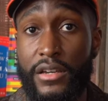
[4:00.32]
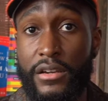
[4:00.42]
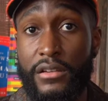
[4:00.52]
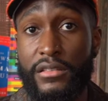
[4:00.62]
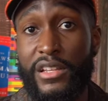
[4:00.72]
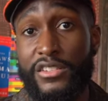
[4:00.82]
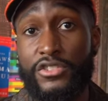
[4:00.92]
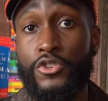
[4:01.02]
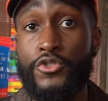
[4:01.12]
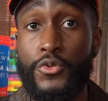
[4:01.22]
here, let
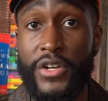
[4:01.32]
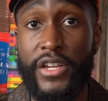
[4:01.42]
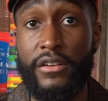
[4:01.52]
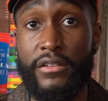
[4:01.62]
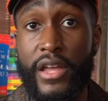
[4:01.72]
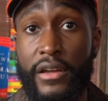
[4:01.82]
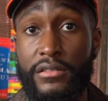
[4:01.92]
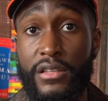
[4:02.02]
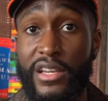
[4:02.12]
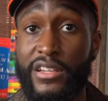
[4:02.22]
us know what you want to hear
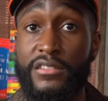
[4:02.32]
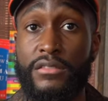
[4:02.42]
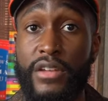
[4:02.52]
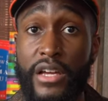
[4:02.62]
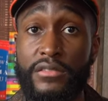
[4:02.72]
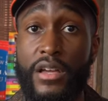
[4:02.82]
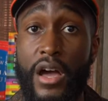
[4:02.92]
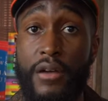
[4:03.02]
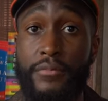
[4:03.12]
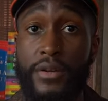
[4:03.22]
next, and until next
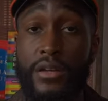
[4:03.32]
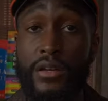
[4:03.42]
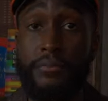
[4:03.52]
time,